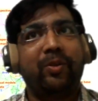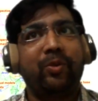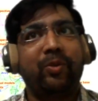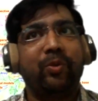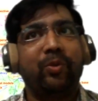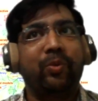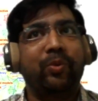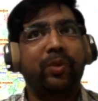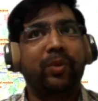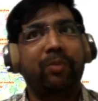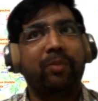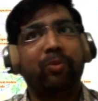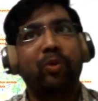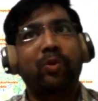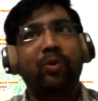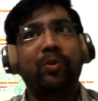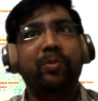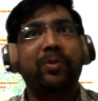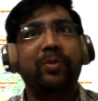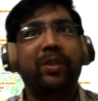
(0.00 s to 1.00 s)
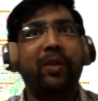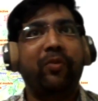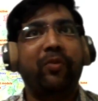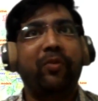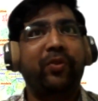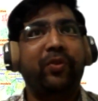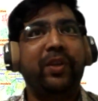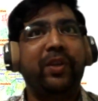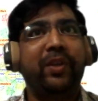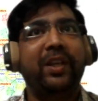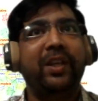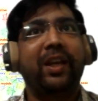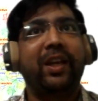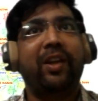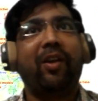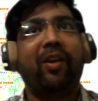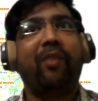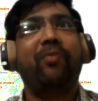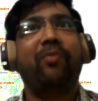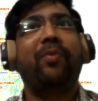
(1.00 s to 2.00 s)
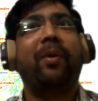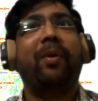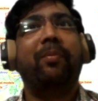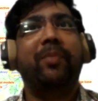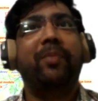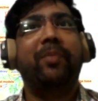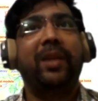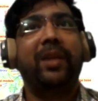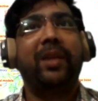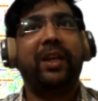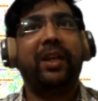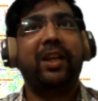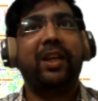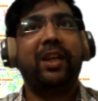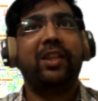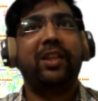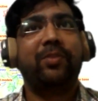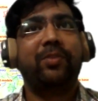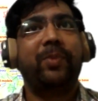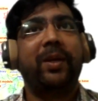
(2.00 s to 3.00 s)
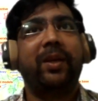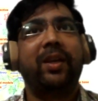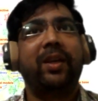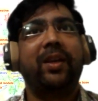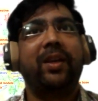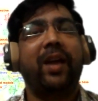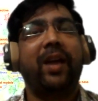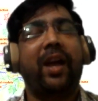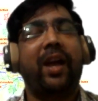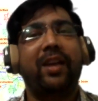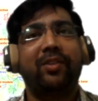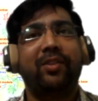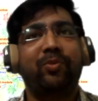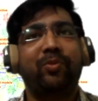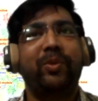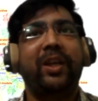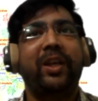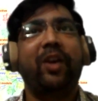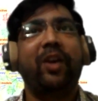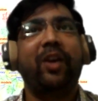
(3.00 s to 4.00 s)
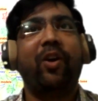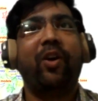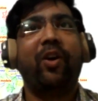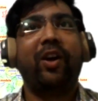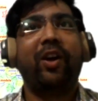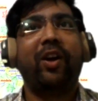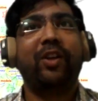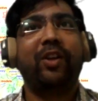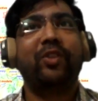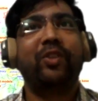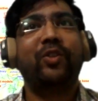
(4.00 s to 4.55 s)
to remove the fear of public speaking as we got